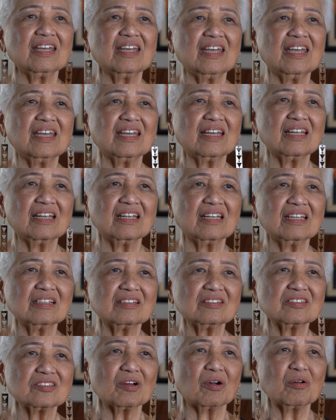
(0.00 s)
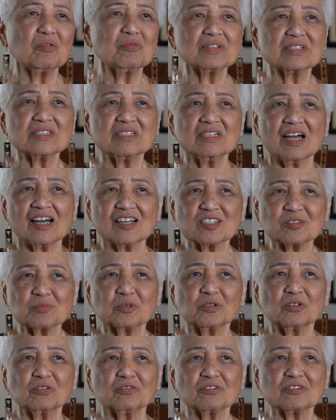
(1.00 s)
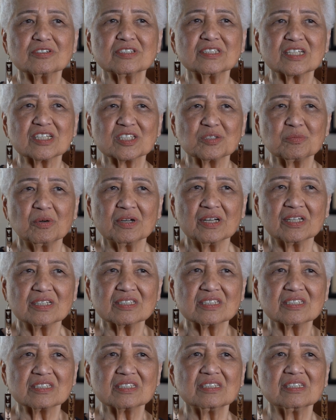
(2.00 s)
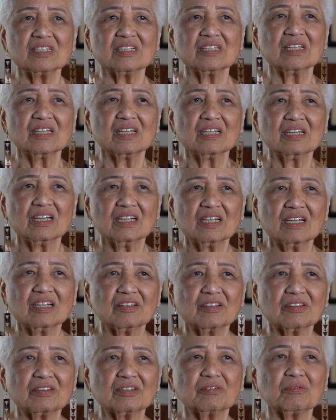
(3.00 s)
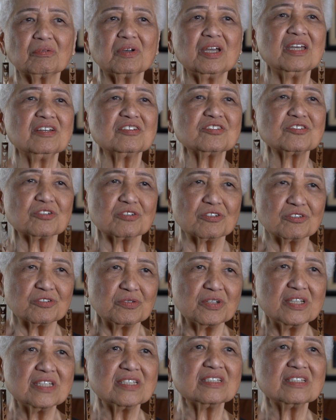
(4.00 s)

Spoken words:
and so I was in the hospital for 6 months and 3 surgeries